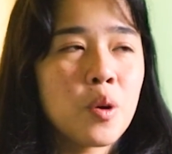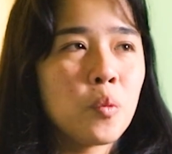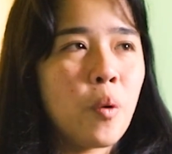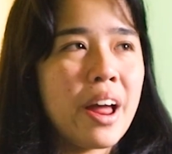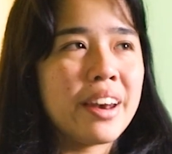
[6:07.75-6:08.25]

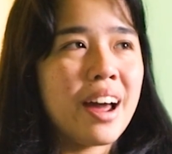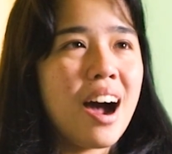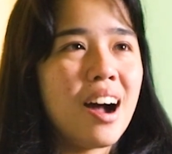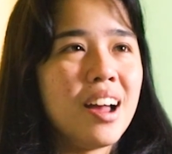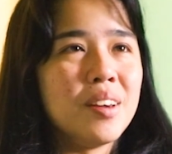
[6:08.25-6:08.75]
when
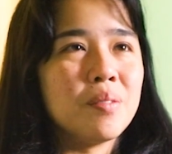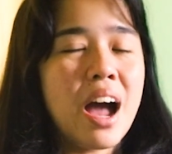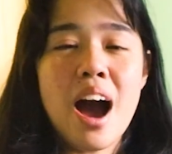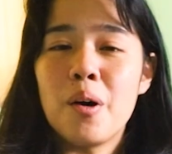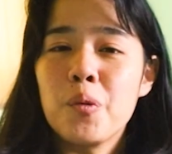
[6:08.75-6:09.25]
I'm
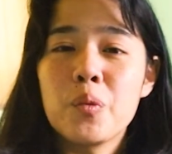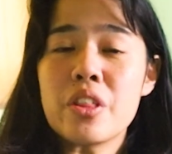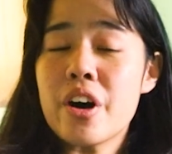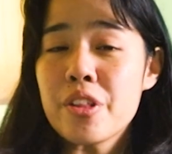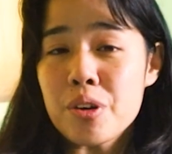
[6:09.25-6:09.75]
out
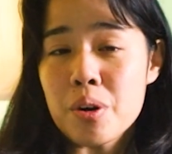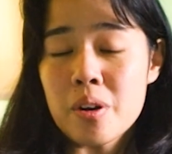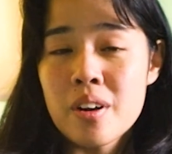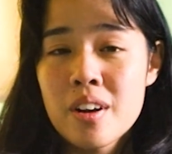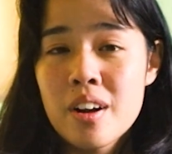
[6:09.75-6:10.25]
with
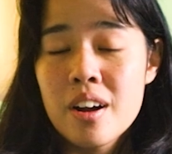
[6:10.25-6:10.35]
other